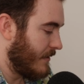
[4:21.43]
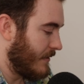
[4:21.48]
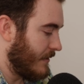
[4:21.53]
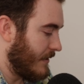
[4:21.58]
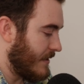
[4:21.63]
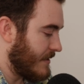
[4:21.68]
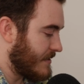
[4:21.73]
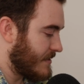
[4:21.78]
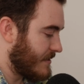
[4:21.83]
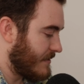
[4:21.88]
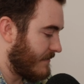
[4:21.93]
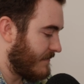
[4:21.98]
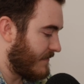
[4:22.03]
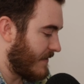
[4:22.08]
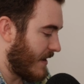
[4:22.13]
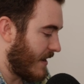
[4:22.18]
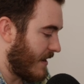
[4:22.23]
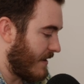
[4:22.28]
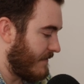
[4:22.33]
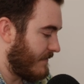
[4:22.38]
List
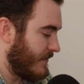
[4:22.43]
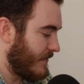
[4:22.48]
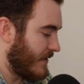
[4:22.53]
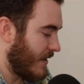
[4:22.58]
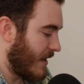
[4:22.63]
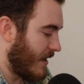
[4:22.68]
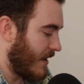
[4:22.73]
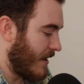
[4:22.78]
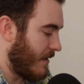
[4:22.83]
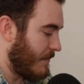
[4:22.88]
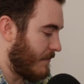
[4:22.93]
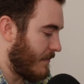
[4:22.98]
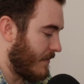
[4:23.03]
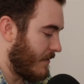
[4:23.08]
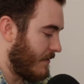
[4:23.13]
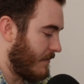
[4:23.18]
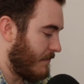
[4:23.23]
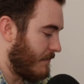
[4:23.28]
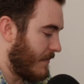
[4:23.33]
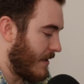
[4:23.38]
5 time
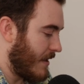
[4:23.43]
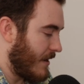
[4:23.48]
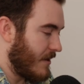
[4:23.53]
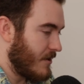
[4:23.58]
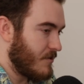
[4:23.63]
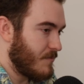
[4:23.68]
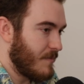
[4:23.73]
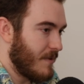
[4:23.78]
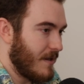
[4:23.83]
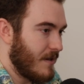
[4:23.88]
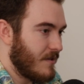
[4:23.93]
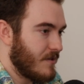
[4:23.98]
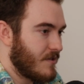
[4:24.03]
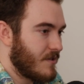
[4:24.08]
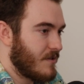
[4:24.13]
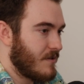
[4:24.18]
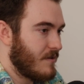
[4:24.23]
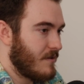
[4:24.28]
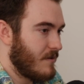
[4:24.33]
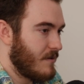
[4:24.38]

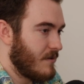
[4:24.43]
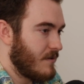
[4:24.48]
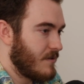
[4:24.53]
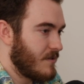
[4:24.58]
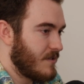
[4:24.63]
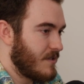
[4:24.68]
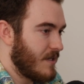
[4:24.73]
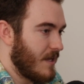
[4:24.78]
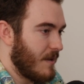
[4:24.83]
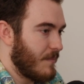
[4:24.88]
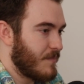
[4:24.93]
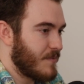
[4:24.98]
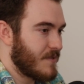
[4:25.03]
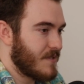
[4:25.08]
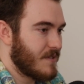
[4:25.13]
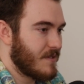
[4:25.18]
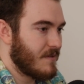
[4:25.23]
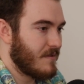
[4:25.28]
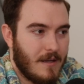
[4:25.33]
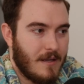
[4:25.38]
management
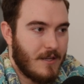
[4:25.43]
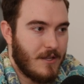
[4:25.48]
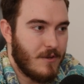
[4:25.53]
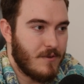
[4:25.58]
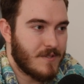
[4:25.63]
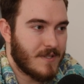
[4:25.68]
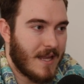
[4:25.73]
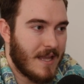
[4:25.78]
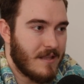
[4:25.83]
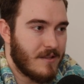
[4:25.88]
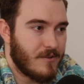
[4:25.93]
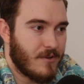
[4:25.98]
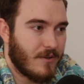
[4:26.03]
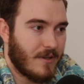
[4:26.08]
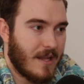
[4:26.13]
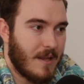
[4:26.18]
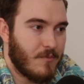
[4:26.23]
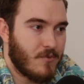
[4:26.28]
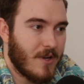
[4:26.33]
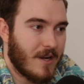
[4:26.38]
tips. Use a calendar to
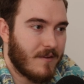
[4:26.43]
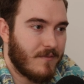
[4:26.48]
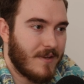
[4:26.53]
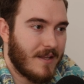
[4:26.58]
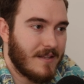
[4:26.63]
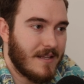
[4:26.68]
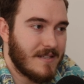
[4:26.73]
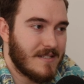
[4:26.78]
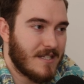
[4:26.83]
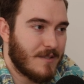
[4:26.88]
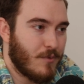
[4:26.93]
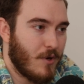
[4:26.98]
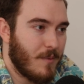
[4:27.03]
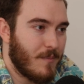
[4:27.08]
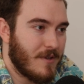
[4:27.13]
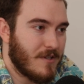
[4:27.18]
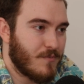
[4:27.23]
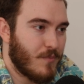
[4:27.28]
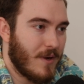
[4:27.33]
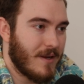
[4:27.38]
keep track of deadlines and
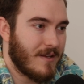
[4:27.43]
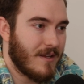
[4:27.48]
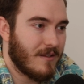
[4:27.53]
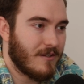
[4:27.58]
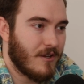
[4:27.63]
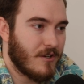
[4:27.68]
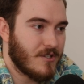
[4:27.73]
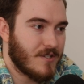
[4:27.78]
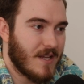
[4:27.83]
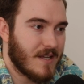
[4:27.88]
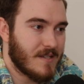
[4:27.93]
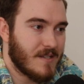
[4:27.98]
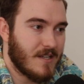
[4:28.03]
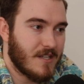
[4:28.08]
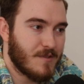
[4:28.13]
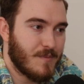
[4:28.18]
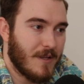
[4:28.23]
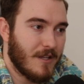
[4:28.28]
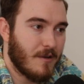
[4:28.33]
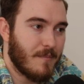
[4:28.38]
appointments. Break down large tasks into
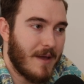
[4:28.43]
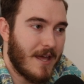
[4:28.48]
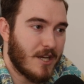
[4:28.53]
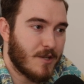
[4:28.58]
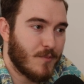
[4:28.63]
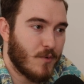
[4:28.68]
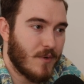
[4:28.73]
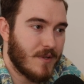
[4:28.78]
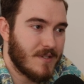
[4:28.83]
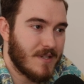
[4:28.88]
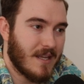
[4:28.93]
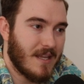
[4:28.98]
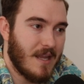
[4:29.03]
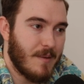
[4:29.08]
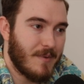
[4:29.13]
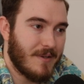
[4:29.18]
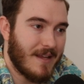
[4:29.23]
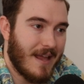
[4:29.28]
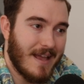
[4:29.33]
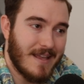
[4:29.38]
smaller, manageable ones and keep
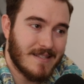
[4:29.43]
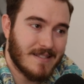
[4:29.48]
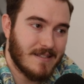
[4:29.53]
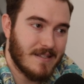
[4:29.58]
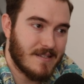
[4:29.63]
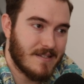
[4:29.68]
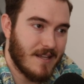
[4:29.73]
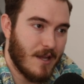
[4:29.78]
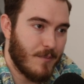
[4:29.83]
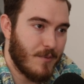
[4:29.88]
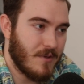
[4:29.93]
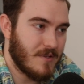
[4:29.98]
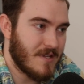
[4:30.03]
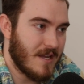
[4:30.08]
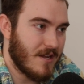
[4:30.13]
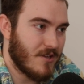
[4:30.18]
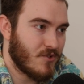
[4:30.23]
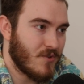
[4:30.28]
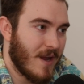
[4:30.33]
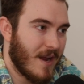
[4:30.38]
a task list to help you stay
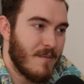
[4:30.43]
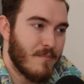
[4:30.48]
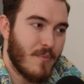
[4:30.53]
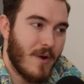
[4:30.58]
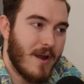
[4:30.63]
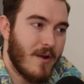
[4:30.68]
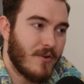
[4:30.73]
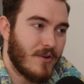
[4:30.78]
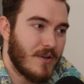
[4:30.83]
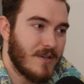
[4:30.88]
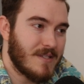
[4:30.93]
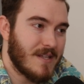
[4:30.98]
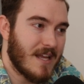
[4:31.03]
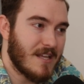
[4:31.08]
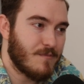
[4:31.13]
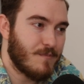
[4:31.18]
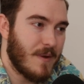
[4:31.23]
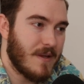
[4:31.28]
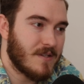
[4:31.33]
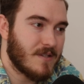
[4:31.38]
on track. Prioritize
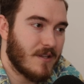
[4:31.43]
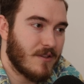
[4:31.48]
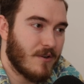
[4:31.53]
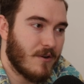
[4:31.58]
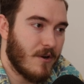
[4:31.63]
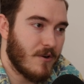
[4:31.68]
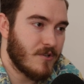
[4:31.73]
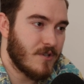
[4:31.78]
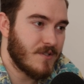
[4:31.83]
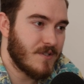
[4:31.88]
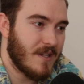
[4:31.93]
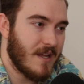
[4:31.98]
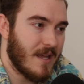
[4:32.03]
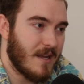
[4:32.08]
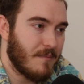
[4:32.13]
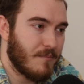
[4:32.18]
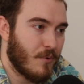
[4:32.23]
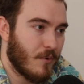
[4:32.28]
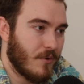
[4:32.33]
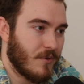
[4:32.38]
tasks based on their urgency and
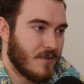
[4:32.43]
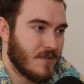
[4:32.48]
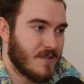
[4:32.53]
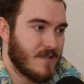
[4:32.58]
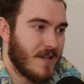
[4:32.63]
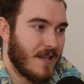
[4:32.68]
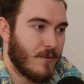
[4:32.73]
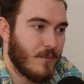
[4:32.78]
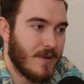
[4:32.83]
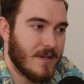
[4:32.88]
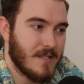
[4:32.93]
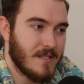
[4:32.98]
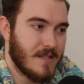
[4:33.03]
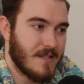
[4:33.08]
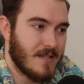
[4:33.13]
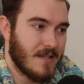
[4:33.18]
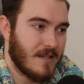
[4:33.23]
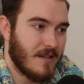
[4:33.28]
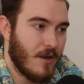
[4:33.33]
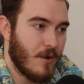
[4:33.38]
importance. Set
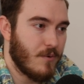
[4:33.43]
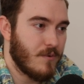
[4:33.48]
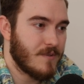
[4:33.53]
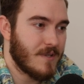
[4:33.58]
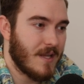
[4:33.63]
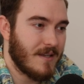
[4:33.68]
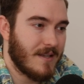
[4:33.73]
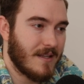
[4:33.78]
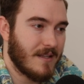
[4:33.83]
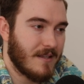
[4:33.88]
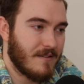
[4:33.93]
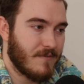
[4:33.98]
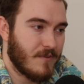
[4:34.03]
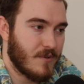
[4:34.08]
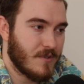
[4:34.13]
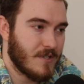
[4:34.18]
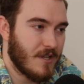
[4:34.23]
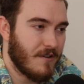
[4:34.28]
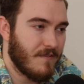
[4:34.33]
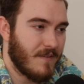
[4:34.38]
realistic goals and deadlines for
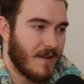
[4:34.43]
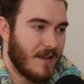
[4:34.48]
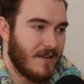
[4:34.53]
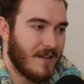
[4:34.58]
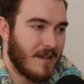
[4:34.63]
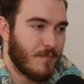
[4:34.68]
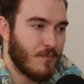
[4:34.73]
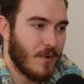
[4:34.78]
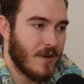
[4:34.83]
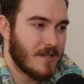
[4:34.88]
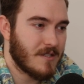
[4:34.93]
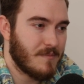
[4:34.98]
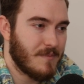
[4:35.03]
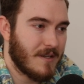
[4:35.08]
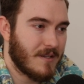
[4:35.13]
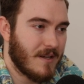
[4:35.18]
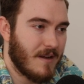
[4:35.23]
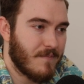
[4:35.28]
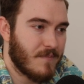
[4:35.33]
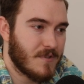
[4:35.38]
yourself and take breaks and make
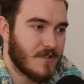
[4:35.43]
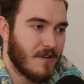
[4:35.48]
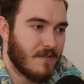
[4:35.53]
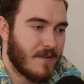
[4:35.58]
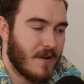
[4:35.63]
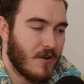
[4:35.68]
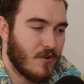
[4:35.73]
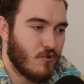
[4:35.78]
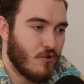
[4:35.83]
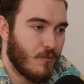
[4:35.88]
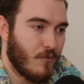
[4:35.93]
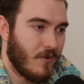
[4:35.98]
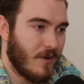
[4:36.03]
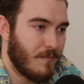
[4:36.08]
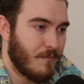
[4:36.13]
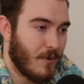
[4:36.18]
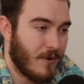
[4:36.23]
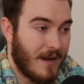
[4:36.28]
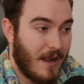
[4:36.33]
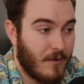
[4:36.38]
time for self-care to avoid
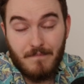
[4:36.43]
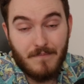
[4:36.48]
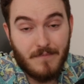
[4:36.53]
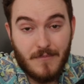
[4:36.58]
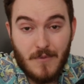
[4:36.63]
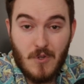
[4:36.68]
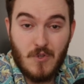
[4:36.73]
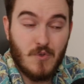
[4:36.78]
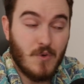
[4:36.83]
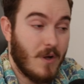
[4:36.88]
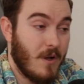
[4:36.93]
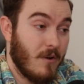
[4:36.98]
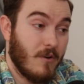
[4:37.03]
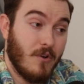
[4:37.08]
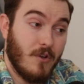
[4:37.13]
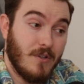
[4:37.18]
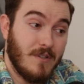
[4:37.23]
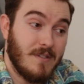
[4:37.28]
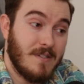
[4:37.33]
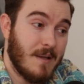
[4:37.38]
burnout. Those were all
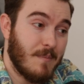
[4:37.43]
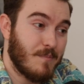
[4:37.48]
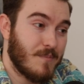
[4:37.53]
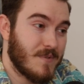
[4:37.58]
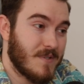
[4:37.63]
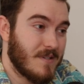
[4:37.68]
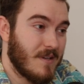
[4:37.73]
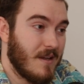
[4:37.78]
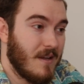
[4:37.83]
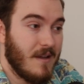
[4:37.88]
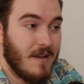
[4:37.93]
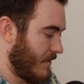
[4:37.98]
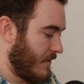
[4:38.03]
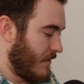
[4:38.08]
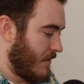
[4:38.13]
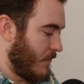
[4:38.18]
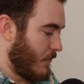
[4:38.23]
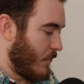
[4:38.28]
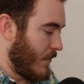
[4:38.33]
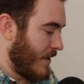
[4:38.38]
good tips.
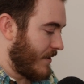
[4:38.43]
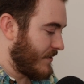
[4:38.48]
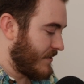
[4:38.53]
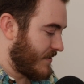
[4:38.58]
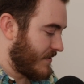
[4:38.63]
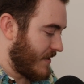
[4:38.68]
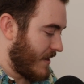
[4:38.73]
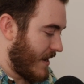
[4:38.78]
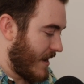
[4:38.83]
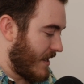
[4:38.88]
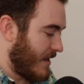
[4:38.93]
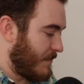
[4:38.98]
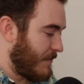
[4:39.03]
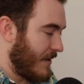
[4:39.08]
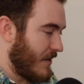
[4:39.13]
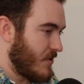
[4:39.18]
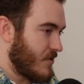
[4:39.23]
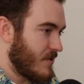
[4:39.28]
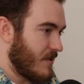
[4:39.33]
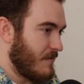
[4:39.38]
What
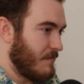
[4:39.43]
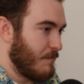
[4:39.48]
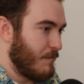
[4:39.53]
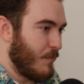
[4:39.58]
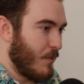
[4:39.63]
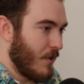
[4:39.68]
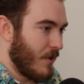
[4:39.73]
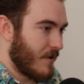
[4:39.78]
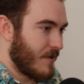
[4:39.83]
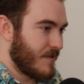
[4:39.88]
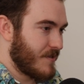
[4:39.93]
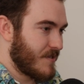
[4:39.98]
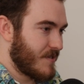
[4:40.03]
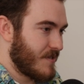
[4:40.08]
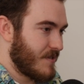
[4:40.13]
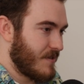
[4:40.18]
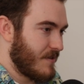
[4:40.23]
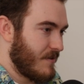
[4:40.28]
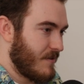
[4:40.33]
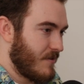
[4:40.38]
animation
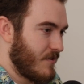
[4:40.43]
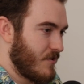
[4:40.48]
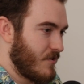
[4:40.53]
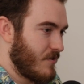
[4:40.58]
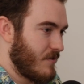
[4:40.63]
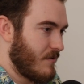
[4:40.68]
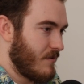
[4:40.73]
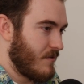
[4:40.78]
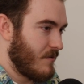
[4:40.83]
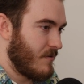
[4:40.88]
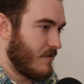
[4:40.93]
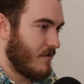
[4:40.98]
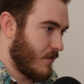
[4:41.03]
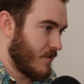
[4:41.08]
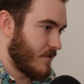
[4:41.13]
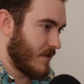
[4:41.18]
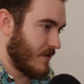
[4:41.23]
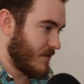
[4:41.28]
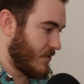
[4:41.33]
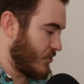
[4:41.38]
books
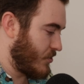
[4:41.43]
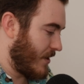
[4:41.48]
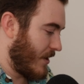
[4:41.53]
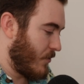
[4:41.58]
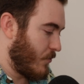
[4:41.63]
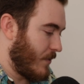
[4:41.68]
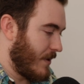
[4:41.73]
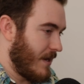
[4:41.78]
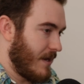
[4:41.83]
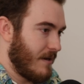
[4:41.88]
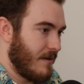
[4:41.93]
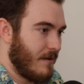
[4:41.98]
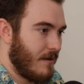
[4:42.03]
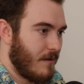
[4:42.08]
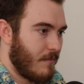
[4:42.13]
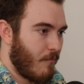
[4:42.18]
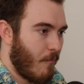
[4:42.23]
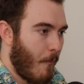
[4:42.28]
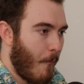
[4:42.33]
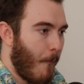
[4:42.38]
should I read?
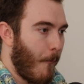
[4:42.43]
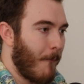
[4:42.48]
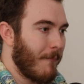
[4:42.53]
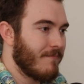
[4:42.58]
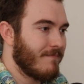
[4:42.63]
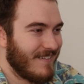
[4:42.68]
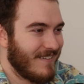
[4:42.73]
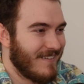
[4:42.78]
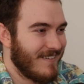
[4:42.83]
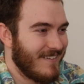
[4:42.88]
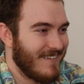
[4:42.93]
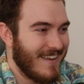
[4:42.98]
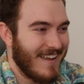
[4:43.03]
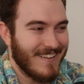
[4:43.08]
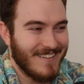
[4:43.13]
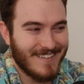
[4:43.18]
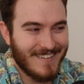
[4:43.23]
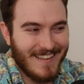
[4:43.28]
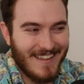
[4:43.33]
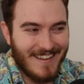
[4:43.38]
Yeah,
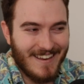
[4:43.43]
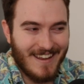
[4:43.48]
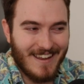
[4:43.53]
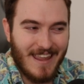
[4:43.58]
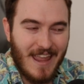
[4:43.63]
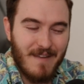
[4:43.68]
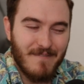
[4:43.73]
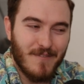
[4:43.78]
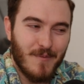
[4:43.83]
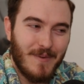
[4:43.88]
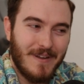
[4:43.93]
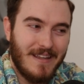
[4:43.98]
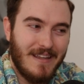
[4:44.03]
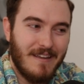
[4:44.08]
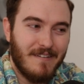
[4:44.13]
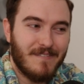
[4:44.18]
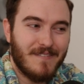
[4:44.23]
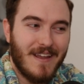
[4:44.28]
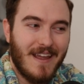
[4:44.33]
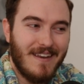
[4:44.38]
look at that. It came from a
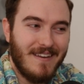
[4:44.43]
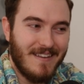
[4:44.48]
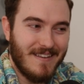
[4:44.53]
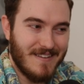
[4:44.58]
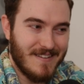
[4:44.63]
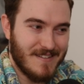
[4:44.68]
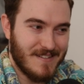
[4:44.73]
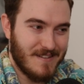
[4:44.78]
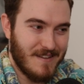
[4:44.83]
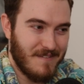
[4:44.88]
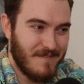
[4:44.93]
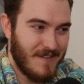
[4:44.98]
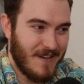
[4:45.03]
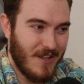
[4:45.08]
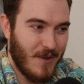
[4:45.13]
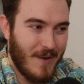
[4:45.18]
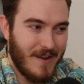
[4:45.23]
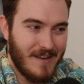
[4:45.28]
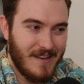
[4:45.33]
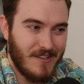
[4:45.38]
gift ideas
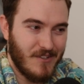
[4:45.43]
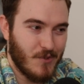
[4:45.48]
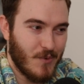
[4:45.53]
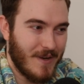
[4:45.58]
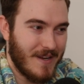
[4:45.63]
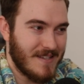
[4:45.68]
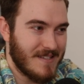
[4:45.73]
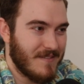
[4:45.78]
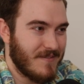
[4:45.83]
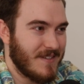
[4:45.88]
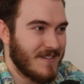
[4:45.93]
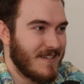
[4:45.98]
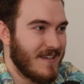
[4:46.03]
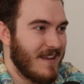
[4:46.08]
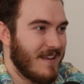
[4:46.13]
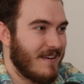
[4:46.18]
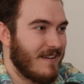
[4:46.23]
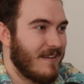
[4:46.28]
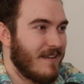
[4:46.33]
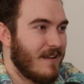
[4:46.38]
video I did in
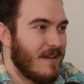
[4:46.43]
2017.